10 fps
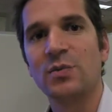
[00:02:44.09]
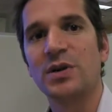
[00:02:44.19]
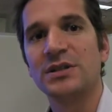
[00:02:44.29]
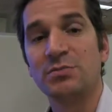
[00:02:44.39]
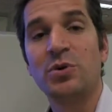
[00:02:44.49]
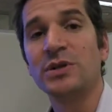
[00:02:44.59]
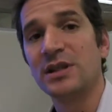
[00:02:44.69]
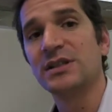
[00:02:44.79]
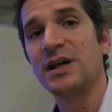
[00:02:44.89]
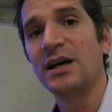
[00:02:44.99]
what is important
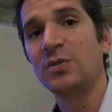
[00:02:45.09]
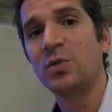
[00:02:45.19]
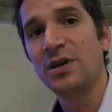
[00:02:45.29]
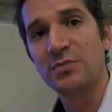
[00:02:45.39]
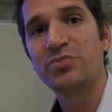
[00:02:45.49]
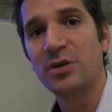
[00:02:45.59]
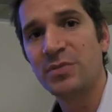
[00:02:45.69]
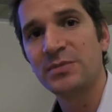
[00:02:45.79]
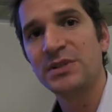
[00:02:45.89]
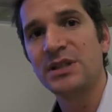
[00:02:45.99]
at scale, what are the
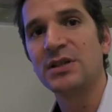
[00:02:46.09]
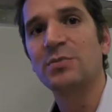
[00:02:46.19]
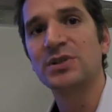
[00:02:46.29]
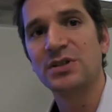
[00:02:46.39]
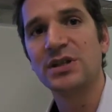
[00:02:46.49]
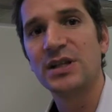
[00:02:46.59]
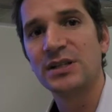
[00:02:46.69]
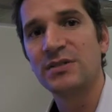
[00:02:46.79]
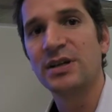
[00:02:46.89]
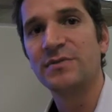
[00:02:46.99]
problems and the
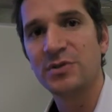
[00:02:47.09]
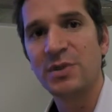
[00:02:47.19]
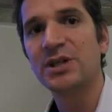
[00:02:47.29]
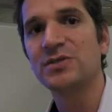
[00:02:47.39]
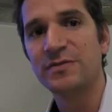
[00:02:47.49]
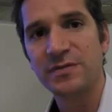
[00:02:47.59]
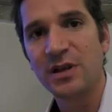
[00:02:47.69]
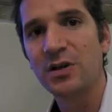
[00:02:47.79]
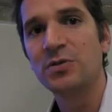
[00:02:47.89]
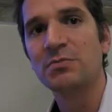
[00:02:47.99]
opportunities around information
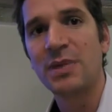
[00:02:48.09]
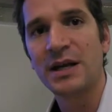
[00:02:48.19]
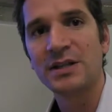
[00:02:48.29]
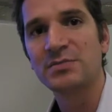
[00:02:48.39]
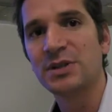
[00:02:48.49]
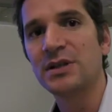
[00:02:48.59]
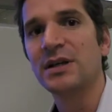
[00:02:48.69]
flow, management,